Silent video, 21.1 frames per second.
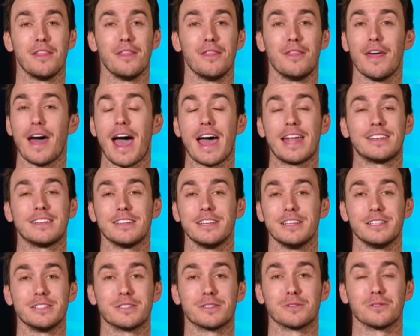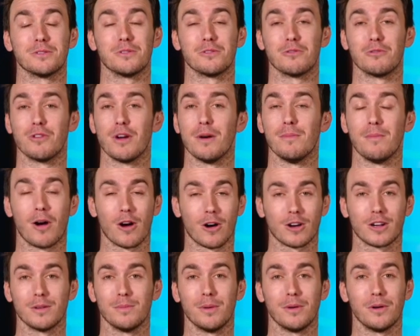That is
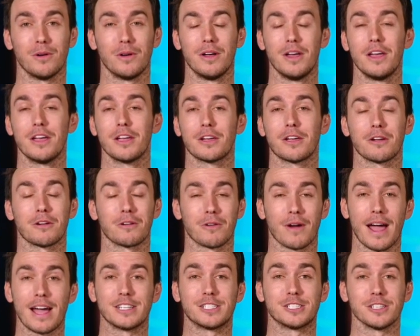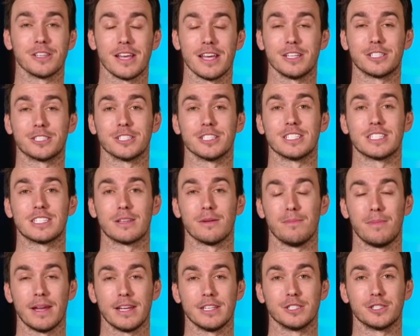remarkable. Congratulations to
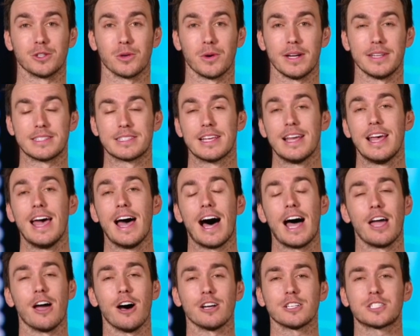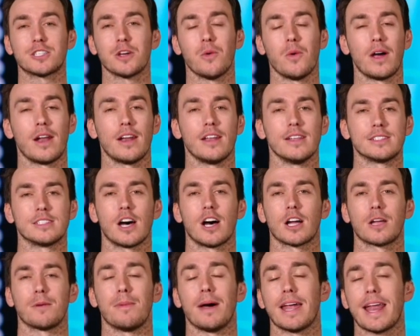Ben Joyce. I also wanted to
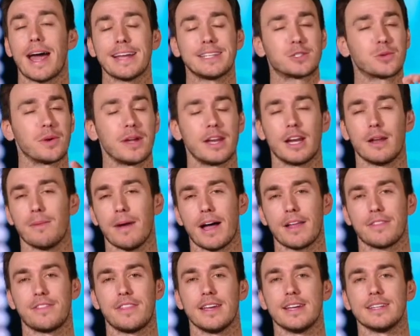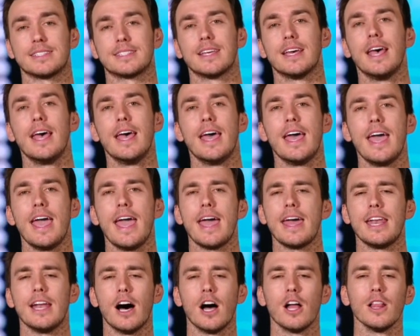talk about, I tweeted about this,
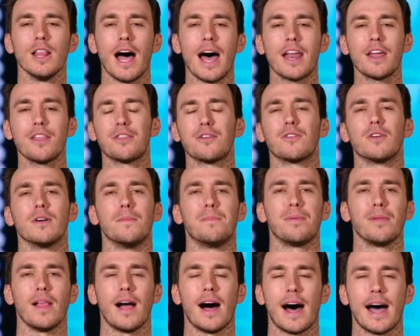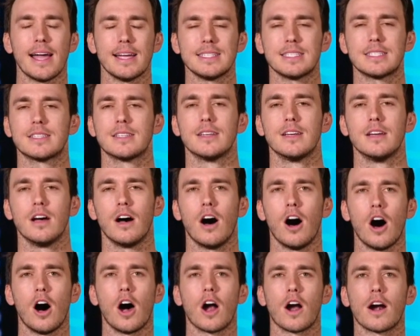and a lot of the replies
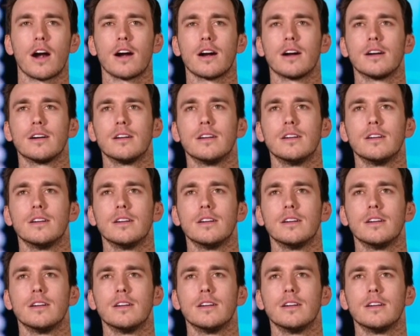are,